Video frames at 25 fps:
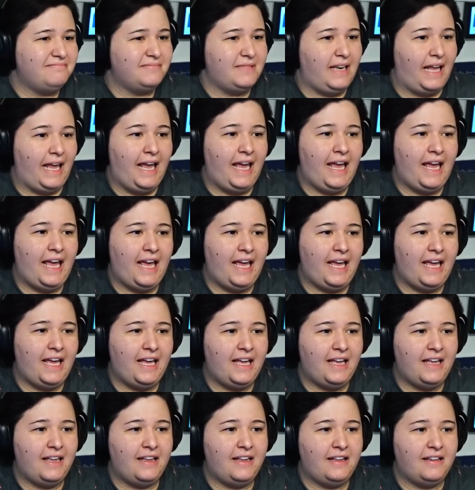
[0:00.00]

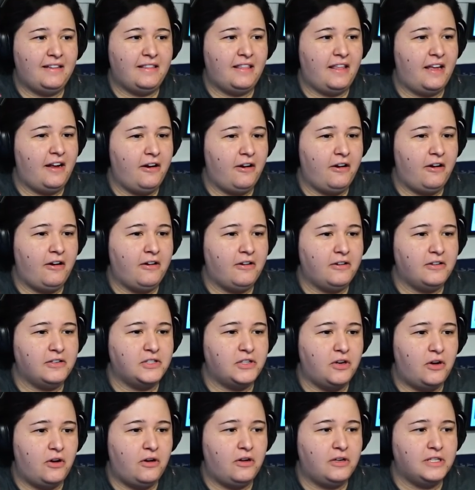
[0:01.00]
And there's
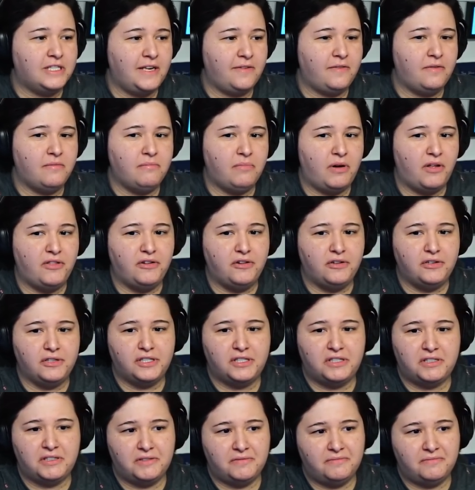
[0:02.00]
all seven brothers.